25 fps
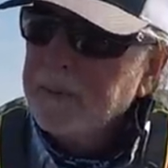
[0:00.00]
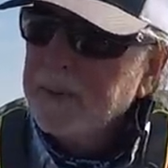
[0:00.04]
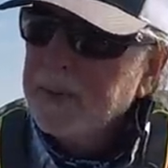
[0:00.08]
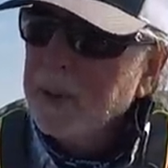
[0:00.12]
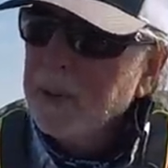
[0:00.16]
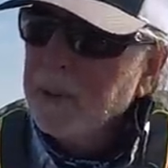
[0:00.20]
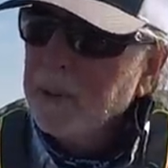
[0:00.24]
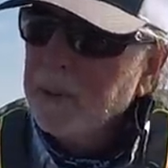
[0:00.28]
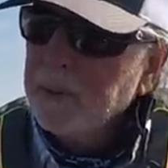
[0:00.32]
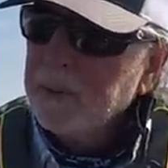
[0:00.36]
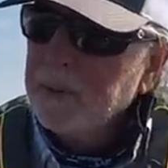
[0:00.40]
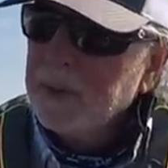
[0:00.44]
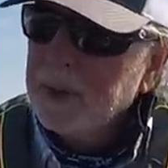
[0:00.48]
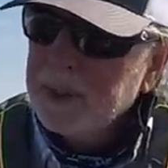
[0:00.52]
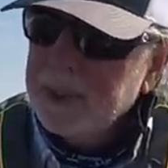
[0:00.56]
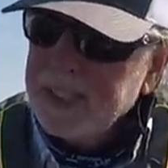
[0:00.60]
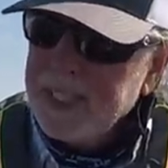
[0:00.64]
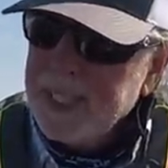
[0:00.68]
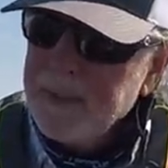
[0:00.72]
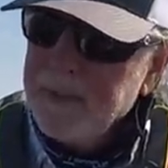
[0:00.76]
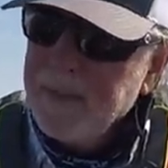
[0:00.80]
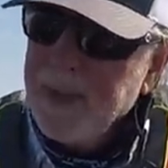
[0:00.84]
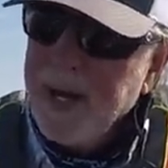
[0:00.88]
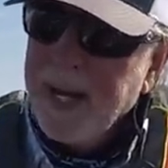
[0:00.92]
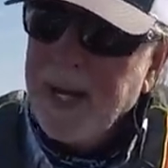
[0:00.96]
so just
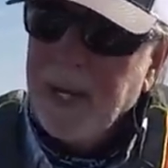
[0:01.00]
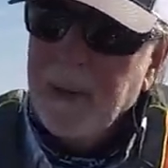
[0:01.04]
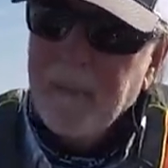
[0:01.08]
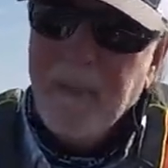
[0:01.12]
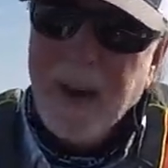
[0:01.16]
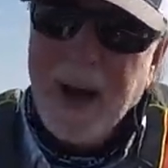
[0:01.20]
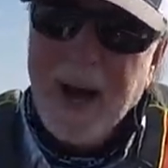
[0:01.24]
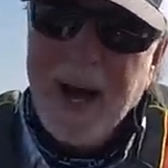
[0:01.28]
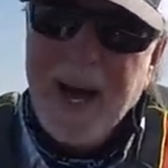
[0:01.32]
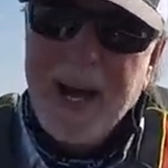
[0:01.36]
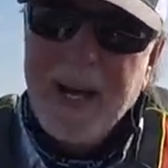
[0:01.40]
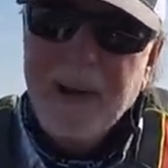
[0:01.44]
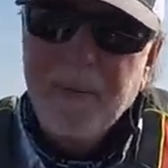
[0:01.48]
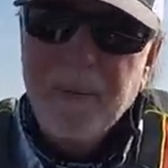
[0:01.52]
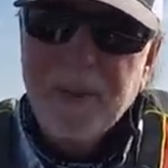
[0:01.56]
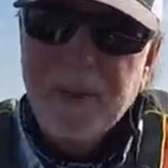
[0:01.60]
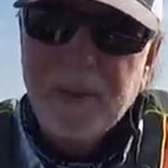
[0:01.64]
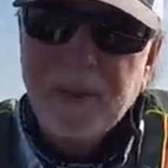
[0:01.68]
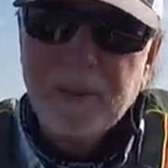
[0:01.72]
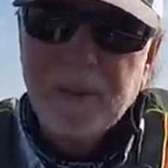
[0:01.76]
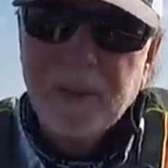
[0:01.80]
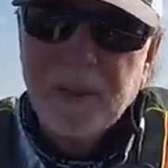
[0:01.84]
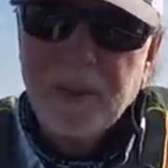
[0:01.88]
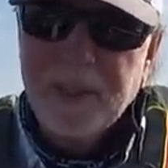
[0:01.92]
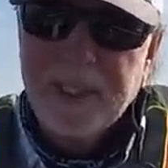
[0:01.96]
keep that in mind when
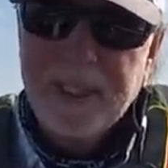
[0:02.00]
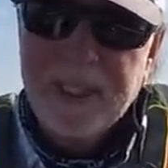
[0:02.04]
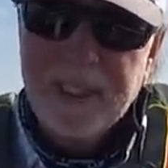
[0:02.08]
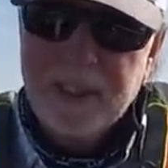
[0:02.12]
you're looking